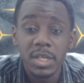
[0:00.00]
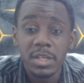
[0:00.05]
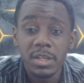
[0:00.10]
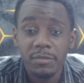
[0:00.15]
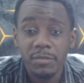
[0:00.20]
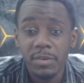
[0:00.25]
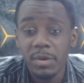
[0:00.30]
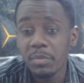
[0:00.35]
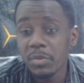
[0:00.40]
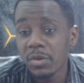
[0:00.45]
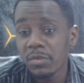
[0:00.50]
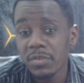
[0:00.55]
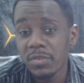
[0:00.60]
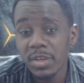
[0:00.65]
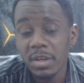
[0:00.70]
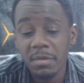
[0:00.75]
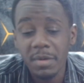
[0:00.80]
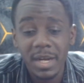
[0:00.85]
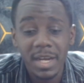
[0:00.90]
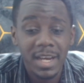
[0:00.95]
Fabio
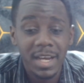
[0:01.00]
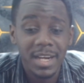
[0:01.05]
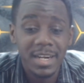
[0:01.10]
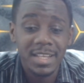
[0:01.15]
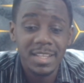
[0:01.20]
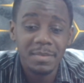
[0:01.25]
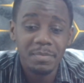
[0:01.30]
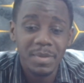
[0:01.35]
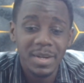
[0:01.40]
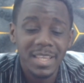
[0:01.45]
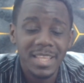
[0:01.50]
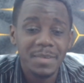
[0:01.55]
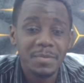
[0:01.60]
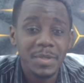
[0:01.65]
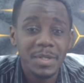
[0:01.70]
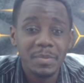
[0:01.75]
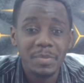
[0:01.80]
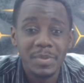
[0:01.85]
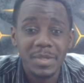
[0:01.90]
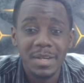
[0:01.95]
Vieira, another player that
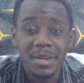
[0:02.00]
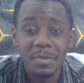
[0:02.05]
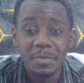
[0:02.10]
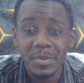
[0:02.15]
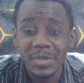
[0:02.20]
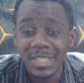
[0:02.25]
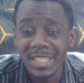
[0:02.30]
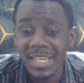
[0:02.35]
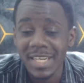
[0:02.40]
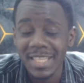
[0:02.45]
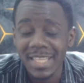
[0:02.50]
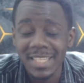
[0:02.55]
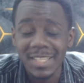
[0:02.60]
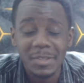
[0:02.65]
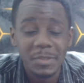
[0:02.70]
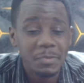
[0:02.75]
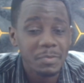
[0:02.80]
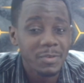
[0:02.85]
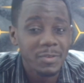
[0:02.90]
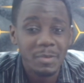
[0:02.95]
really put in another
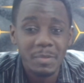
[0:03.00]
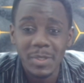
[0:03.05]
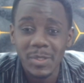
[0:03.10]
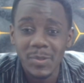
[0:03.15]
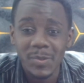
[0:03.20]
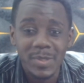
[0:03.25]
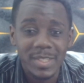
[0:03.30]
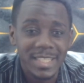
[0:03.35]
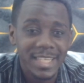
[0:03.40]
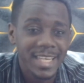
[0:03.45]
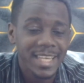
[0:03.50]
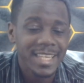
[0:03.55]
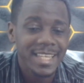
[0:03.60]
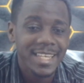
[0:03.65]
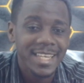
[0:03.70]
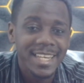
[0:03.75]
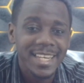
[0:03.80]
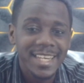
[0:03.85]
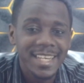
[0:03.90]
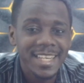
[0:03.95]
huge performance today,
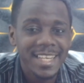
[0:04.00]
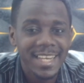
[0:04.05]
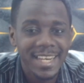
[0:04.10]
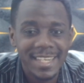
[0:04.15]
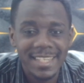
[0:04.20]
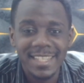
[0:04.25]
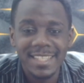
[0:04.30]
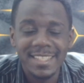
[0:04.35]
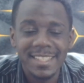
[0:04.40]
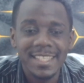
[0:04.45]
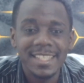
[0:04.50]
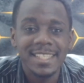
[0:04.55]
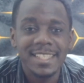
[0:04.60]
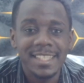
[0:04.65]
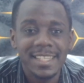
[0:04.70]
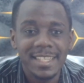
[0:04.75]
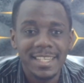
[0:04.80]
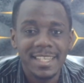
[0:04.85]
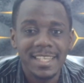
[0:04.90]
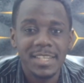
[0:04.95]
and I
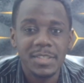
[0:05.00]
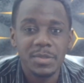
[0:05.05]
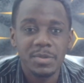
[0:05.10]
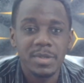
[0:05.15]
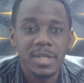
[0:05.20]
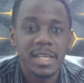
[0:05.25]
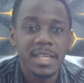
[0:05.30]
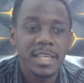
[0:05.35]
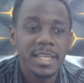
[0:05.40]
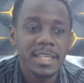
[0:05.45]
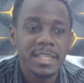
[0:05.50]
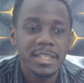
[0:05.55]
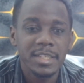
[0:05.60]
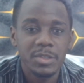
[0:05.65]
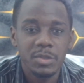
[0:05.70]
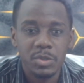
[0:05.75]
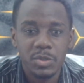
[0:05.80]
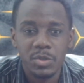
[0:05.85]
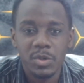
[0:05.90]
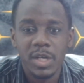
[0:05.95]
think he has gone ahead
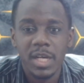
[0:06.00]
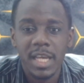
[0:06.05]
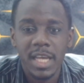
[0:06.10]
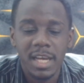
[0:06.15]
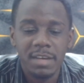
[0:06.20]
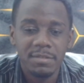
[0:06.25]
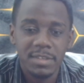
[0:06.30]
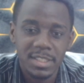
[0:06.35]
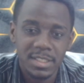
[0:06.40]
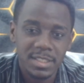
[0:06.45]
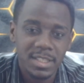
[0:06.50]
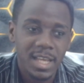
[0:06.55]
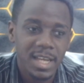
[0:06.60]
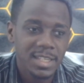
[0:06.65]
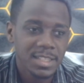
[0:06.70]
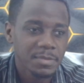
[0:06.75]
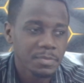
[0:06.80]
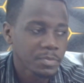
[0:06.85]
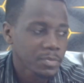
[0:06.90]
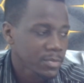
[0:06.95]
to show Kai Havertz
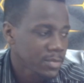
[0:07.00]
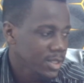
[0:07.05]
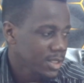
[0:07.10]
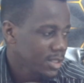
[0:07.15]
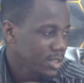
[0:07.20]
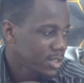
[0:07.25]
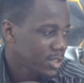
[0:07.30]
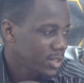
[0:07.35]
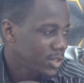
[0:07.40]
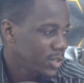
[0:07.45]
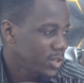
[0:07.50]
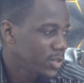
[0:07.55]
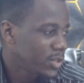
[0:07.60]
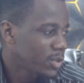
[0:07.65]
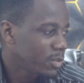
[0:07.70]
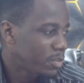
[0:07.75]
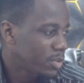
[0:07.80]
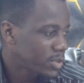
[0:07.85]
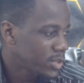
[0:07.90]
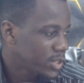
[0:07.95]
that
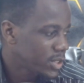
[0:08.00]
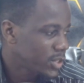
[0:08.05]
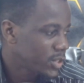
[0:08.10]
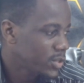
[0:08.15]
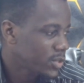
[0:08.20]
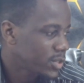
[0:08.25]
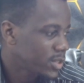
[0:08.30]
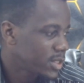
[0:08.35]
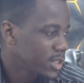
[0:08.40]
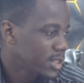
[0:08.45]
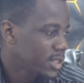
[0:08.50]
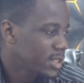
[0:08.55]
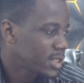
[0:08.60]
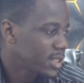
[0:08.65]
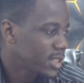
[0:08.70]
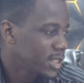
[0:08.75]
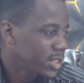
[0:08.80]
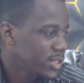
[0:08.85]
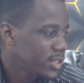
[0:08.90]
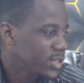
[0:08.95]
your position
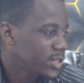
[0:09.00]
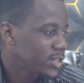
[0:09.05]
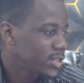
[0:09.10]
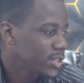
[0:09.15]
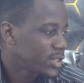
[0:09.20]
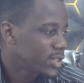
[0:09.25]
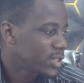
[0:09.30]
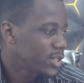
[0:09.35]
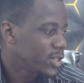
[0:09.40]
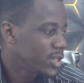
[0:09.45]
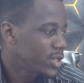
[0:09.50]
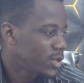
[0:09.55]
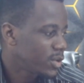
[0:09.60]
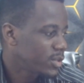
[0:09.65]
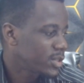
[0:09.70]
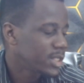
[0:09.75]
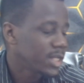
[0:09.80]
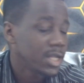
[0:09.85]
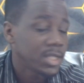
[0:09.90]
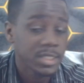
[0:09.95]
is
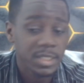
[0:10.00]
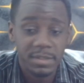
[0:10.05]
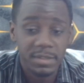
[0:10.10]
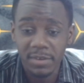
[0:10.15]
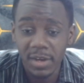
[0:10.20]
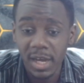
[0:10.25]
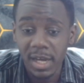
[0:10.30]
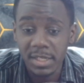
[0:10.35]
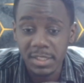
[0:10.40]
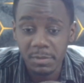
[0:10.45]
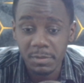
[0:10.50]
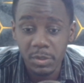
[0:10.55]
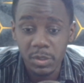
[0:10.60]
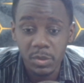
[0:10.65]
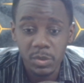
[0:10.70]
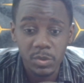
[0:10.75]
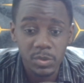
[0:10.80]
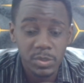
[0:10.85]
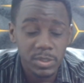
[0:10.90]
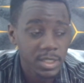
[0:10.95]
not in safe hands,
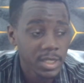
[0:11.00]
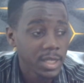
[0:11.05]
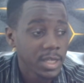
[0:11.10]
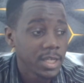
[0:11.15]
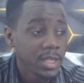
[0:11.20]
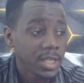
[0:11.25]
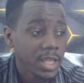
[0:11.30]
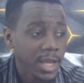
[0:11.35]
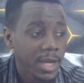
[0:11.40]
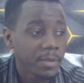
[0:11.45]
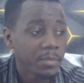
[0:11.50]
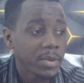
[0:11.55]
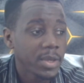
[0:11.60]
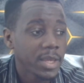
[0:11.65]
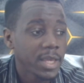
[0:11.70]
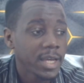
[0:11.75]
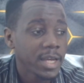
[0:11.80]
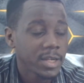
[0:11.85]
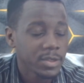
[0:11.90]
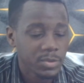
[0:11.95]
because I'm
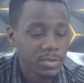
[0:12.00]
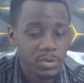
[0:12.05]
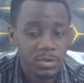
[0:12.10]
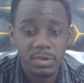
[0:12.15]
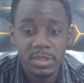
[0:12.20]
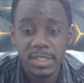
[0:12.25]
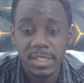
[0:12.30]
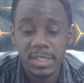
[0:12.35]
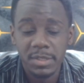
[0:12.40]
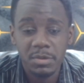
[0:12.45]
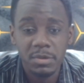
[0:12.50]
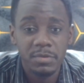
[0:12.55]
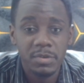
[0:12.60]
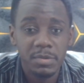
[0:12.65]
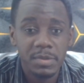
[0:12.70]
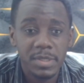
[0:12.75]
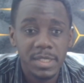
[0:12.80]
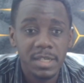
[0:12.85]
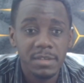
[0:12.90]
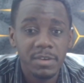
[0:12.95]
here to obviously go for
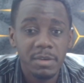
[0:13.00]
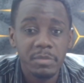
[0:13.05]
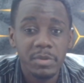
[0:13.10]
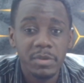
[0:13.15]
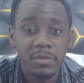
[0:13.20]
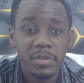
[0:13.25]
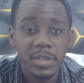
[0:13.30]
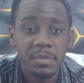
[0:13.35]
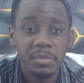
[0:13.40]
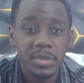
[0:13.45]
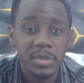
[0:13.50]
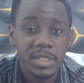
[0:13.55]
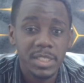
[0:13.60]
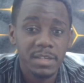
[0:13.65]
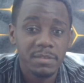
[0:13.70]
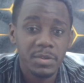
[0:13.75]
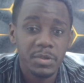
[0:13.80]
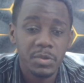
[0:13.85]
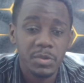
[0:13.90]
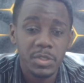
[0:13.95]
it. And Fabio Vieira put in a
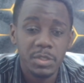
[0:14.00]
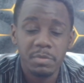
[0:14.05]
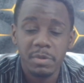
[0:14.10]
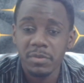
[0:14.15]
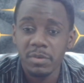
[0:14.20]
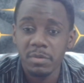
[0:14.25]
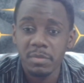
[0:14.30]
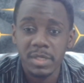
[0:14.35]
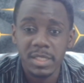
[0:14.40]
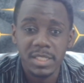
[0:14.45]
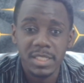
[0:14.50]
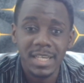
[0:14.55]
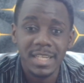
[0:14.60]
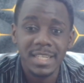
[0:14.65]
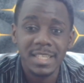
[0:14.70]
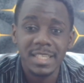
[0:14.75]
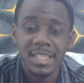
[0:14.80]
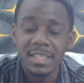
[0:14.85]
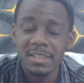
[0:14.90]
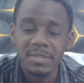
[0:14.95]
very huge performance, and
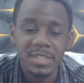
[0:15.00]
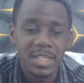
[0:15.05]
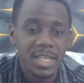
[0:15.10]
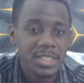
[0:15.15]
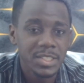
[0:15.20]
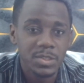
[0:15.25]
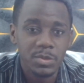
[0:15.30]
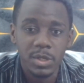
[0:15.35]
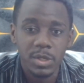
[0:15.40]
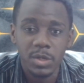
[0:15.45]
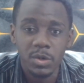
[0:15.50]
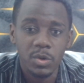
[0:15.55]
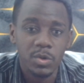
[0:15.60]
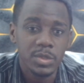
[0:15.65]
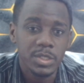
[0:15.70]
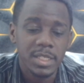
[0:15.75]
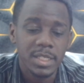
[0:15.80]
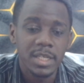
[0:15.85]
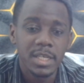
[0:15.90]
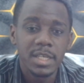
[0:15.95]
it gives Arsenal a
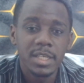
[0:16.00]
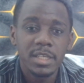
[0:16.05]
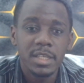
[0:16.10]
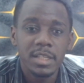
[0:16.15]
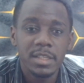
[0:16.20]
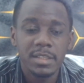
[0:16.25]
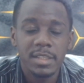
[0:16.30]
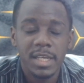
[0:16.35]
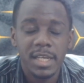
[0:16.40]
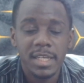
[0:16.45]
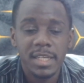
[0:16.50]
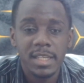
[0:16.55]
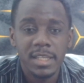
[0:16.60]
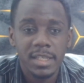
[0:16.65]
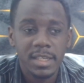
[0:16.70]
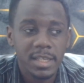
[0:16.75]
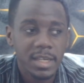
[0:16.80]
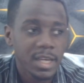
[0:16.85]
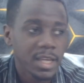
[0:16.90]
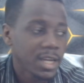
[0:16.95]
lot than
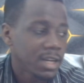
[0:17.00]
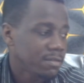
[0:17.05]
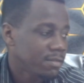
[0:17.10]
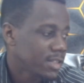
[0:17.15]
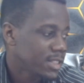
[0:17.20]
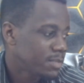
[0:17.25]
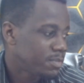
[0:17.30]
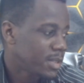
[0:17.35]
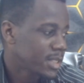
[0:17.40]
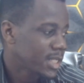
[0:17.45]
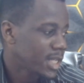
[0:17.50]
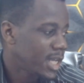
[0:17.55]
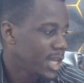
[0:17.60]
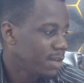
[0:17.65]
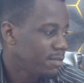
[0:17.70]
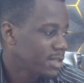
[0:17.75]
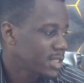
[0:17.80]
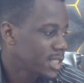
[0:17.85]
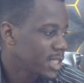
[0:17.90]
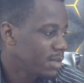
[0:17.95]
Kai Havertz. But Kai
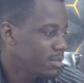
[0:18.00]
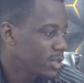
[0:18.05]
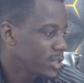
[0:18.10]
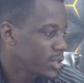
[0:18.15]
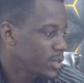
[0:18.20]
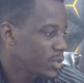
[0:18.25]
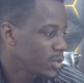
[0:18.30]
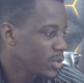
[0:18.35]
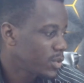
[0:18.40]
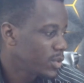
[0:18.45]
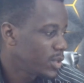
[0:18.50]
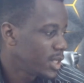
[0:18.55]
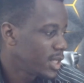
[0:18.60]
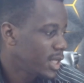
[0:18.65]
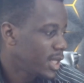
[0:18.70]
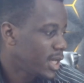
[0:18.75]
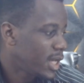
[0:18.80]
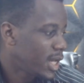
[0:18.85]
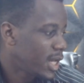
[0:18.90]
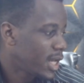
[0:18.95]
Havertz came on through
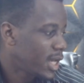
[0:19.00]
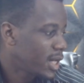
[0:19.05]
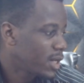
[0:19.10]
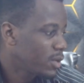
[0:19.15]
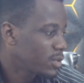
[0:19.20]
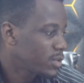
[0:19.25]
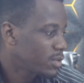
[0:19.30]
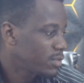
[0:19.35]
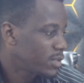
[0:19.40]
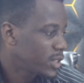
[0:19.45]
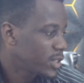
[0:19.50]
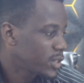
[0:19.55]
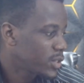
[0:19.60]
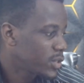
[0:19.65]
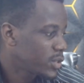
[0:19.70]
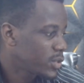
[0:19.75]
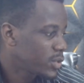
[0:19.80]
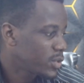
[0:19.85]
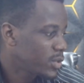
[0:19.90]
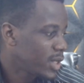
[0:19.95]
and had lots of things to
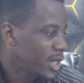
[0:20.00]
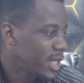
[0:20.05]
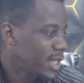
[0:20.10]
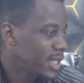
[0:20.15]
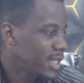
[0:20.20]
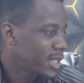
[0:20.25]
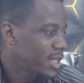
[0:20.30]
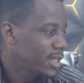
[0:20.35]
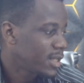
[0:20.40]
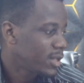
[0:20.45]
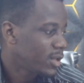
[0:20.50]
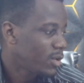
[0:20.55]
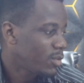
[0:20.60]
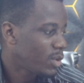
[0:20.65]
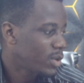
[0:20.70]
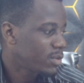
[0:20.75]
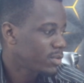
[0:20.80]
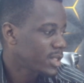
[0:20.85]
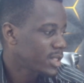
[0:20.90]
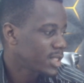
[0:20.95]
do. And
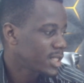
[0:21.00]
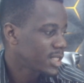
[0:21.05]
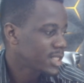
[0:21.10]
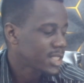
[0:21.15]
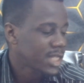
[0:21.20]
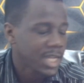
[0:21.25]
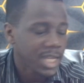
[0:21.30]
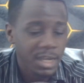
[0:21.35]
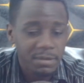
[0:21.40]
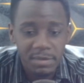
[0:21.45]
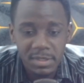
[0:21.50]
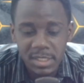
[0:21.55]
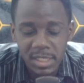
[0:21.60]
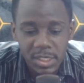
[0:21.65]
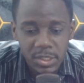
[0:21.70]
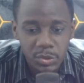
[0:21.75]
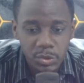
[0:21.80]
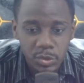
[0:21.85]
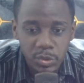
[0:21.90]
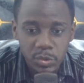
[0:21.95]
one of the things Kai Havertz
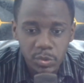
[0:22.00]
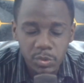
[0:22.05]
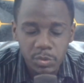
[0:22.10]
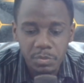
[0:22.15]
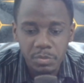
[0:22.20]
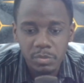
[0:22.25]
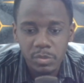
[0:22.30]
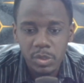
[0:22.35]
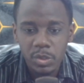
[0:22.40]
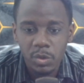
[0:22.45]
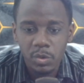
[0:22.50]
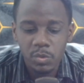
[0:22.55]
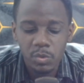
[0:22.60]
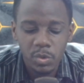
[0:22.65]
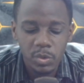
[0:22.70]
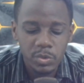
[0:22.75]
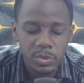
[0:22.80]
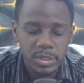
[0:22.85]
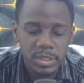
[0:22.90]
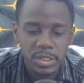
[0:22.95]
had to do
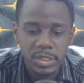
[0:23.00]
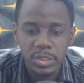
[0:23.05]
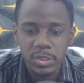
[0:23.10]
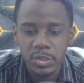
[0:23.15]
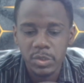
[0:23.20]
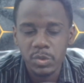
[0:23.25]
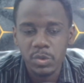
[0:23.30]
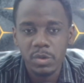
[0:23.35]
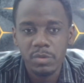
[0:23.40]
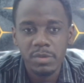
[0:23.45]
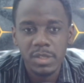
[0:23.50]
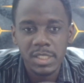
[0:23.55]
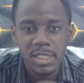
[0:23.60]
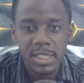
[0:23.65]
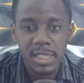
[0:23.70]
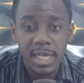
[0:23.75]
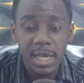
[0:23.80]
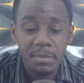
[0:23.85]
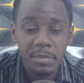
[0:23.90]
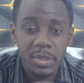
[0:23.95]
was to obviously
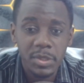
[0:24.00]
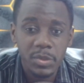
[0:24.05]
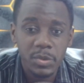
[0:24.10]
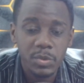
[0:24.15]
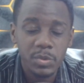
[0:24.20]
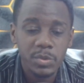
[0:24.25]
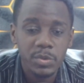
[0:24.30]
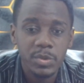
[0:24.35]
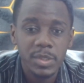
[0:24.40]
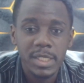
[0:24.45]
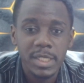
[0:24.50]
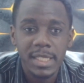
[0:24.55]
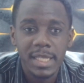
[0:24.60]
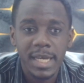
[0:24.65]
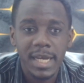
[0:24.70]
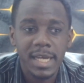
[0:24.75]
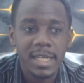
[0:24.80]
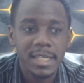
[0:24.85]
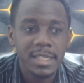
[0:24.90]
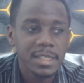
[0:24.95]
come in through
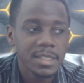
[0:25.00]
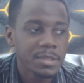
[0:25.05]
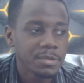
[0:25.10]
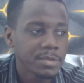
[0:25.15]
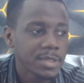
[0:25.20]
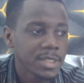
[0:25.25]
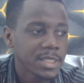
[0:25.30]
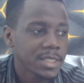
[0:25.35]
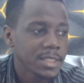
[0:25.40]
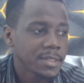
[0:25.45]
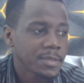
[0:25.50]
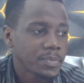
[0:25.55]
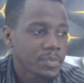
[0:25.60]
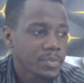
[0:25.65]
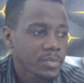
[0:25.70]
and really